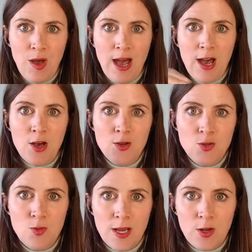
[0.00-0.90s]
How
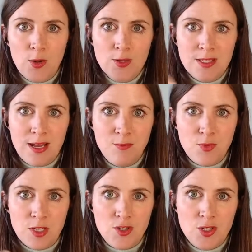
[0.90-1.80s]
do I close that
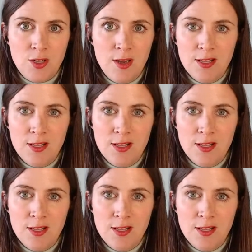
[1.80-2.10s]
bridge?